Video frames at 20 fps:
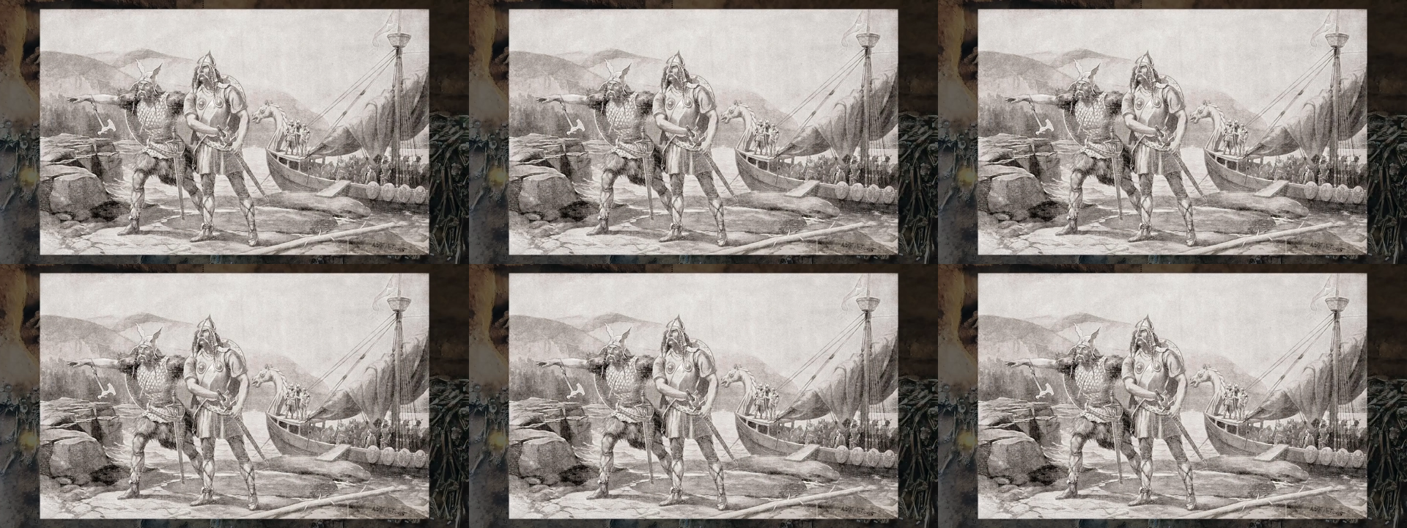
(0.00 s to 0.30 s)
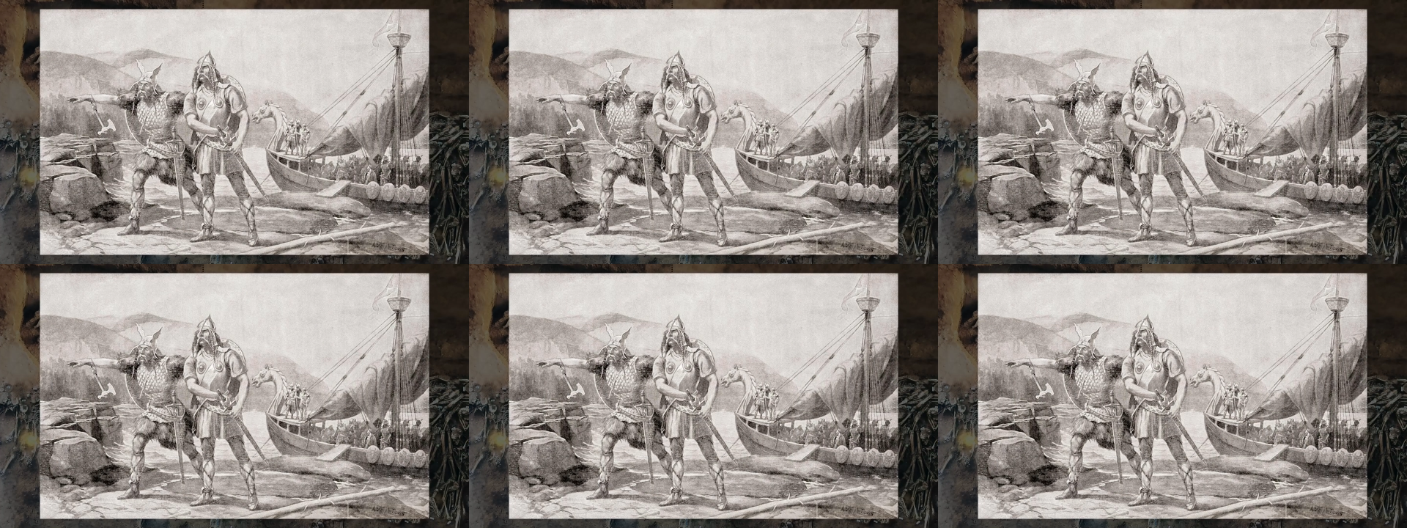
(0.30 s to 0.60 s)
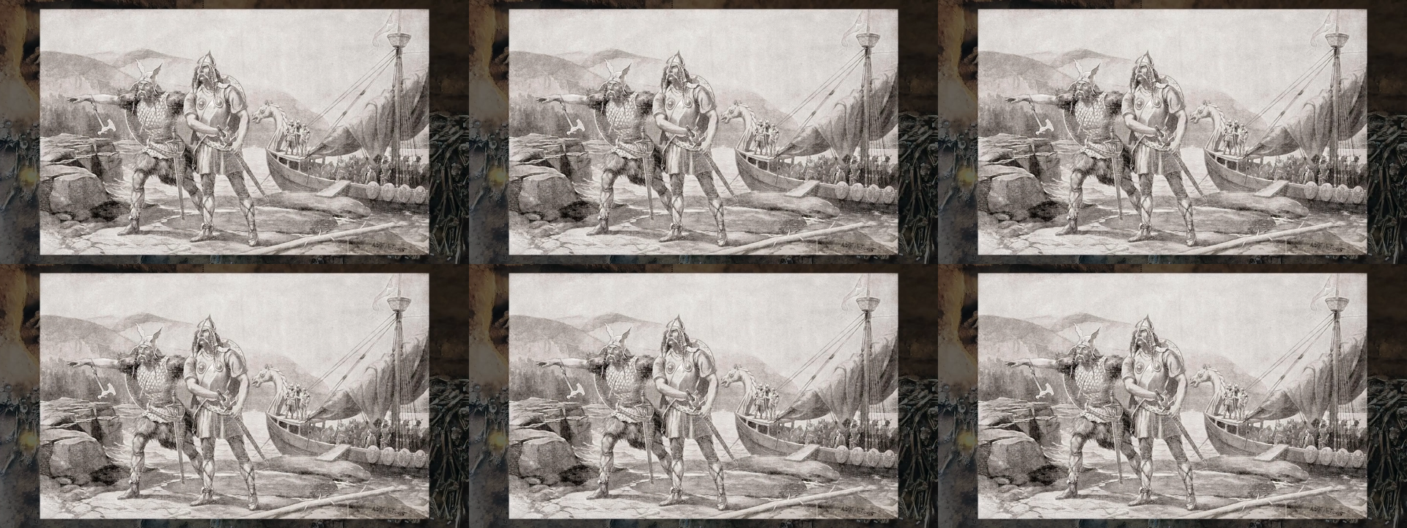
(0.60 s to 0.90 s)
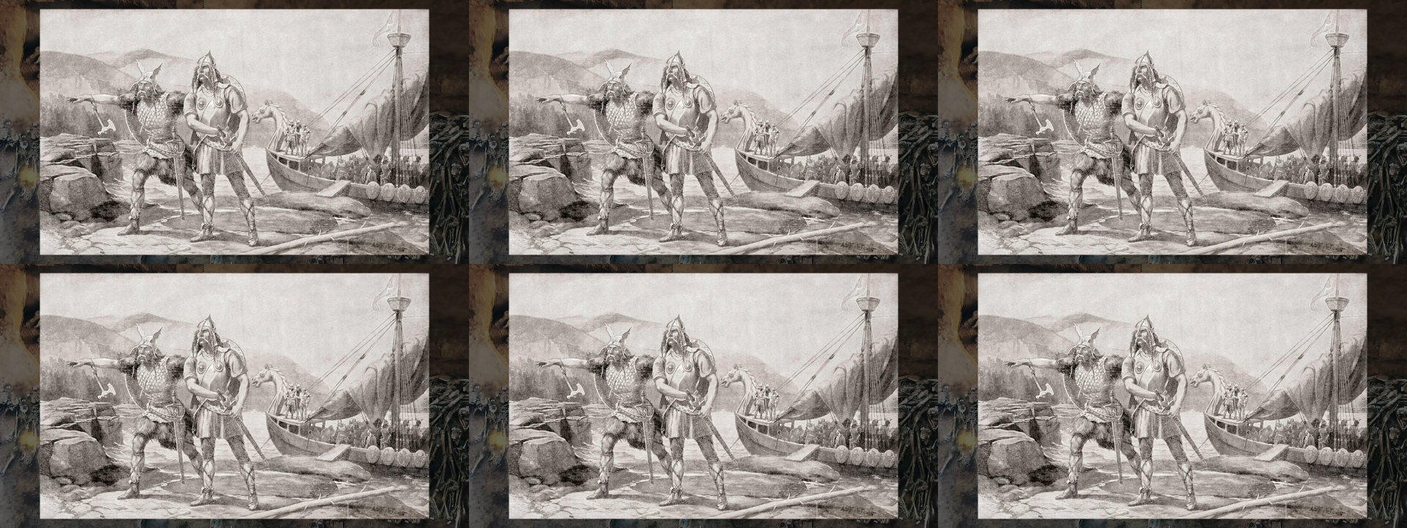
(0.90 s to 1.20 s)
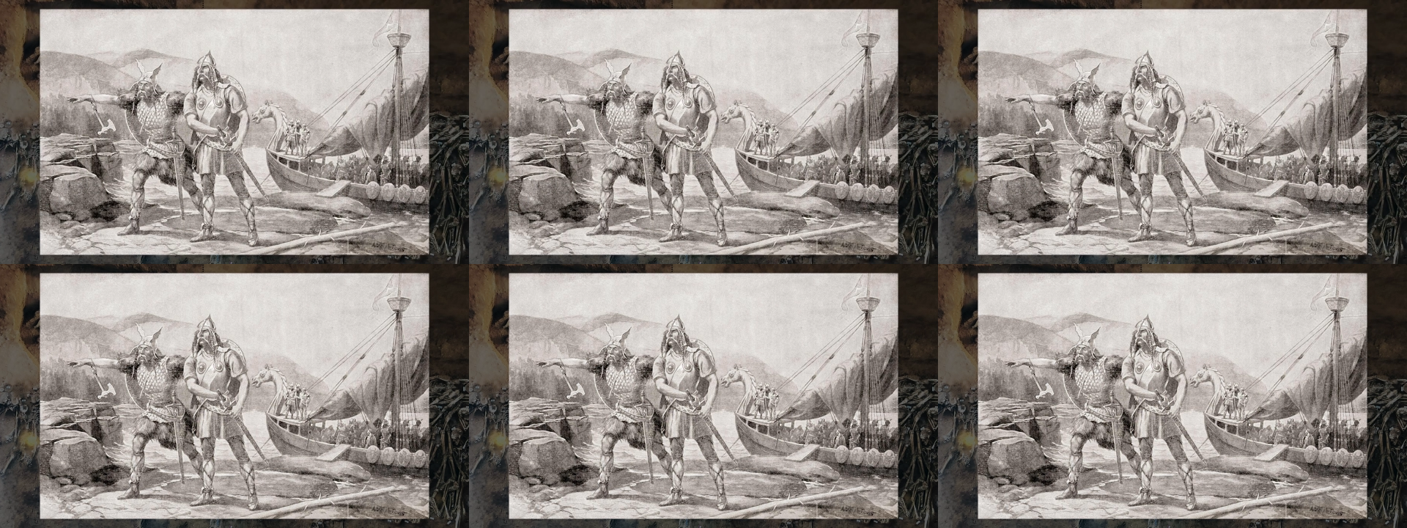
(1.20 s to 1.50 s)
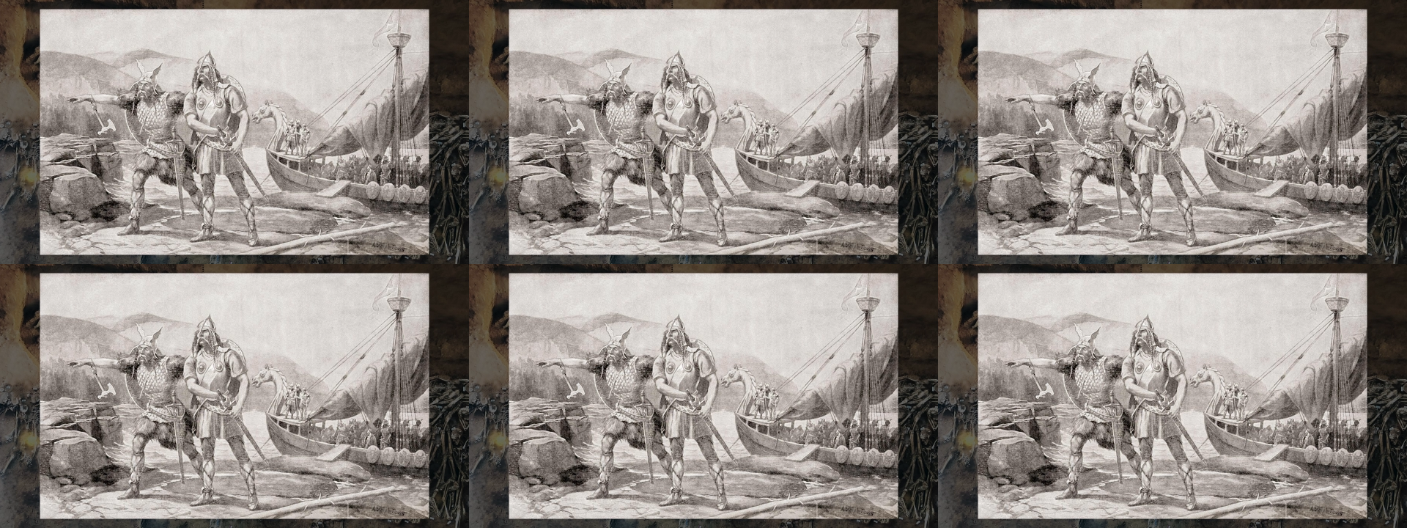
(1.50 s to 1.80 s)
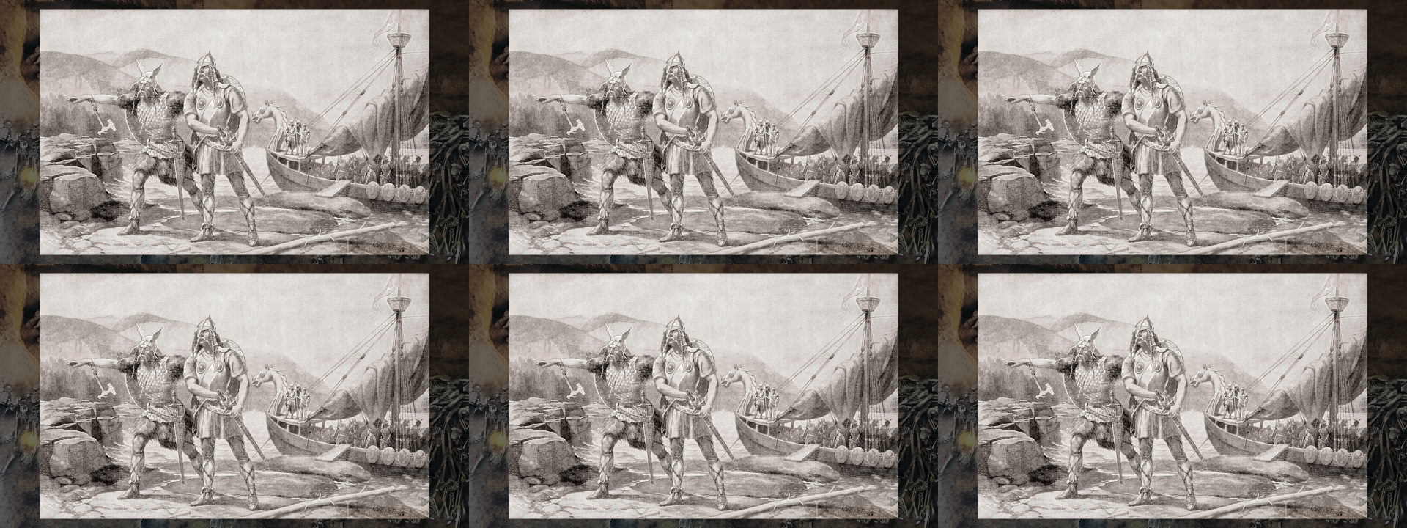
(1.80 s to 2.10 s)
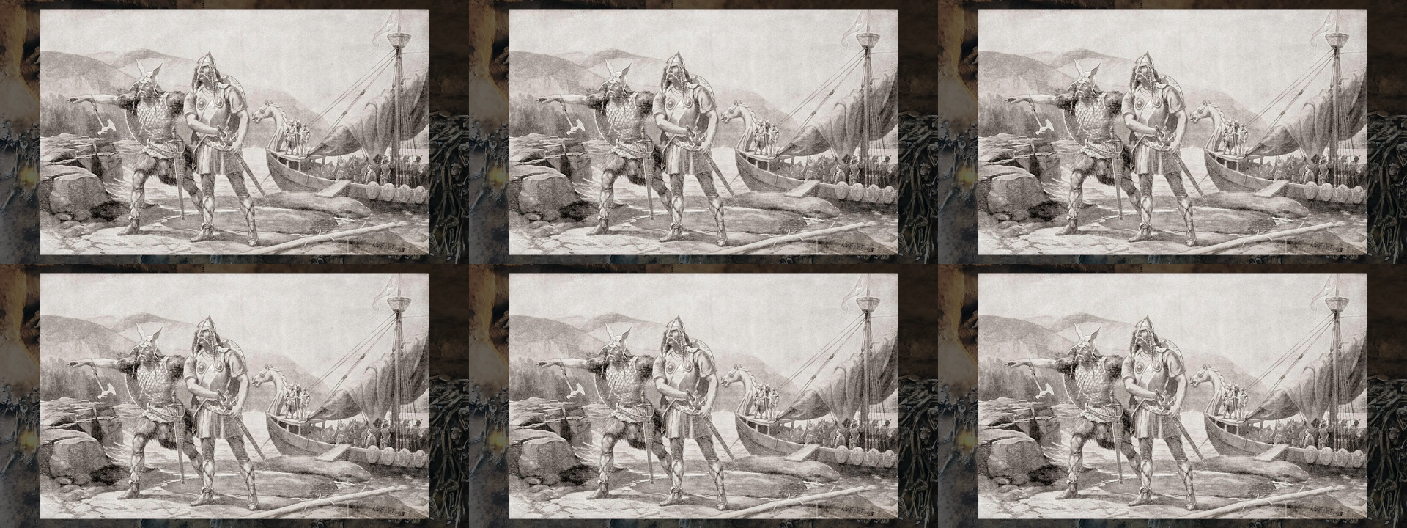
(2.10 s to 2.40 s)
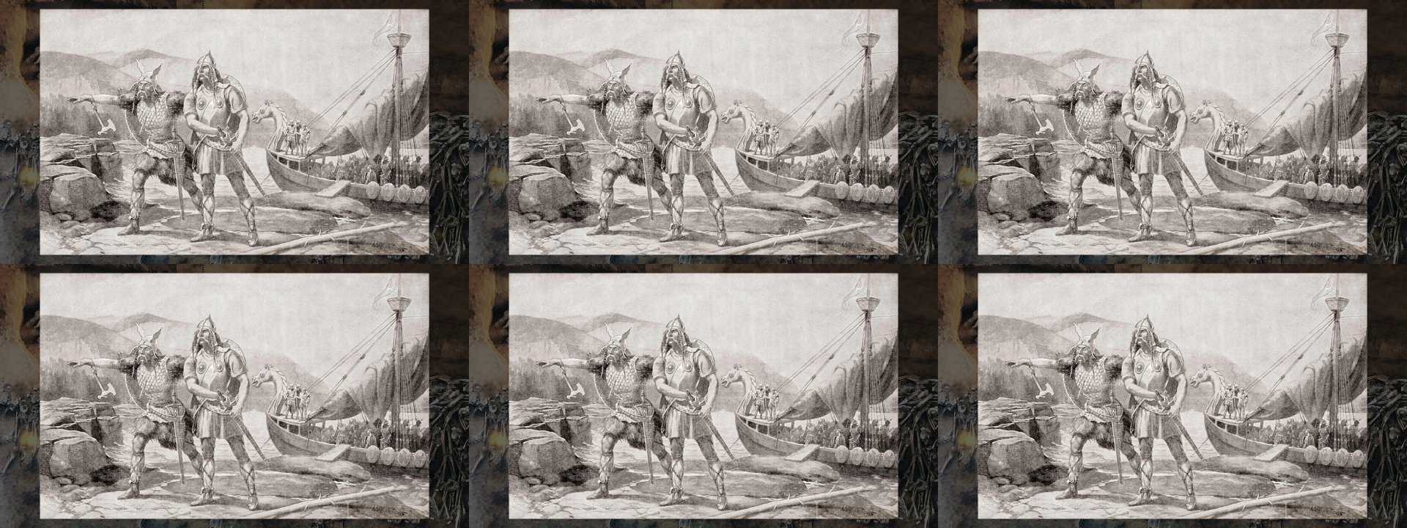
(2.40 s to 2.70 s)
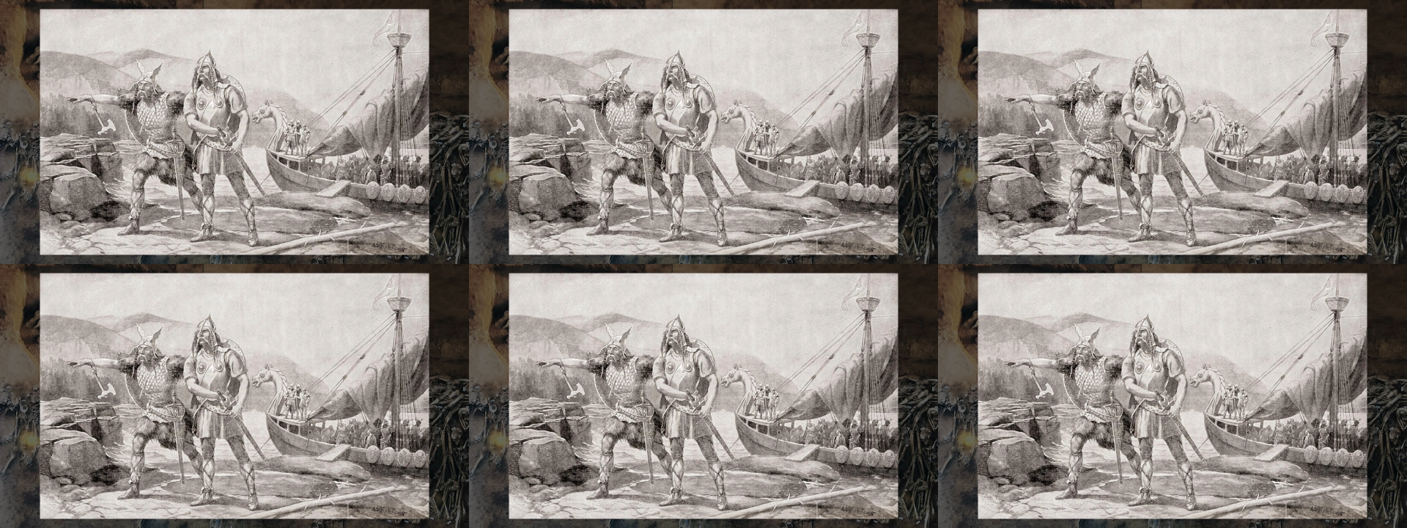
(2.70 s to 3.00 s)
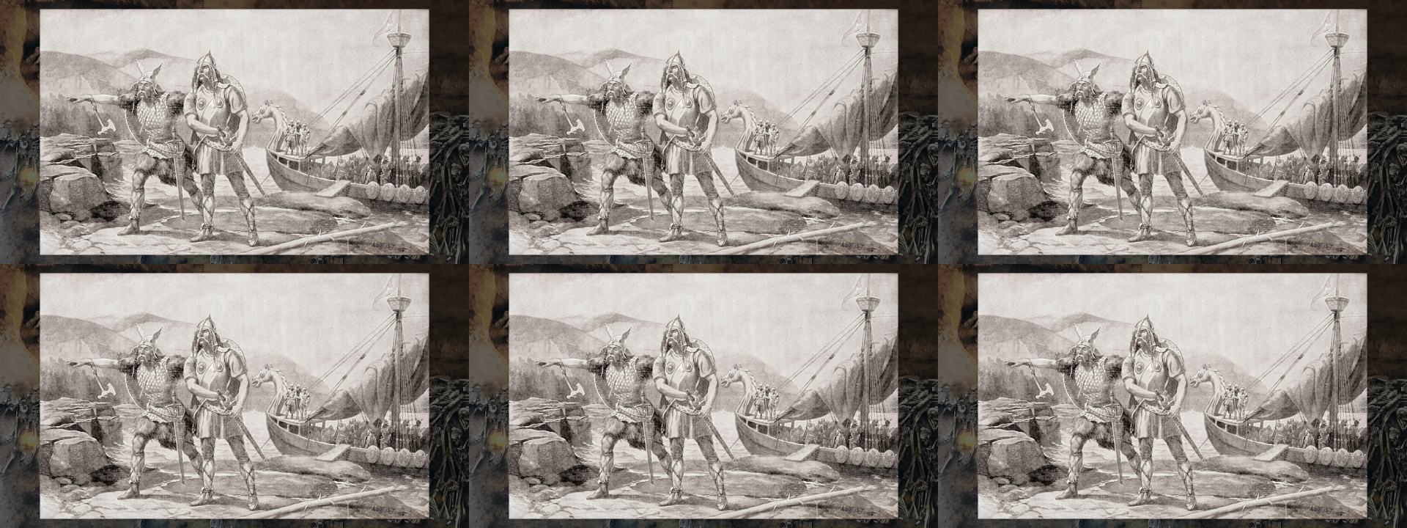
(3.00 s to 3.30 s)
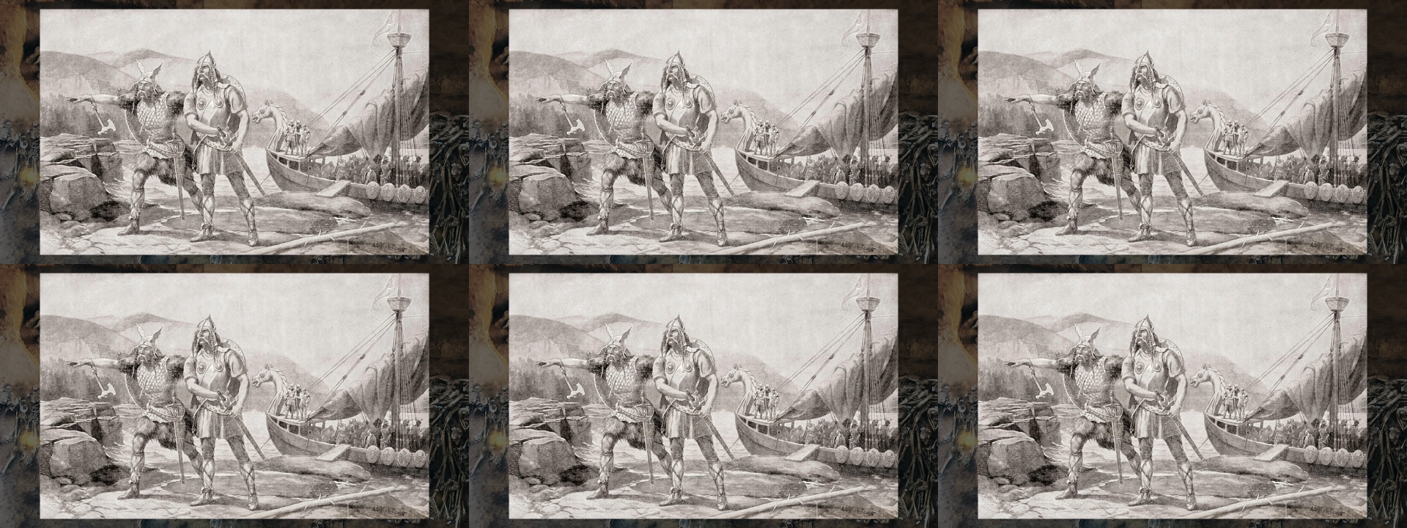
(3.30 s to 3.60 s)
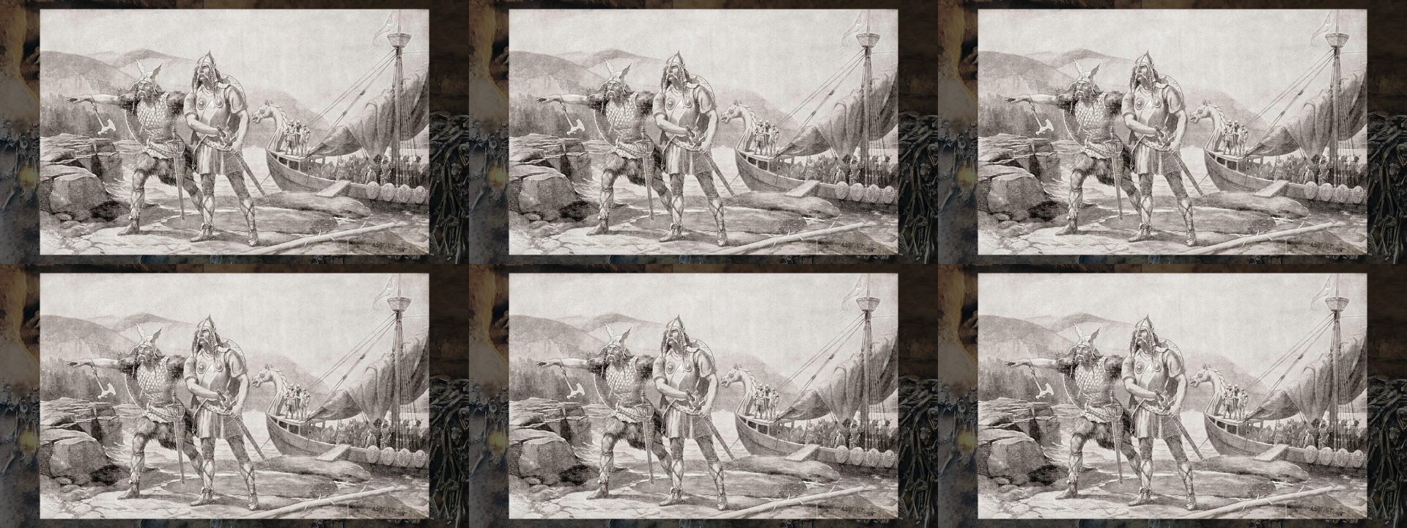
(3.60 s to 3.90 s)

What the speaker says: [unreadable: no face in view]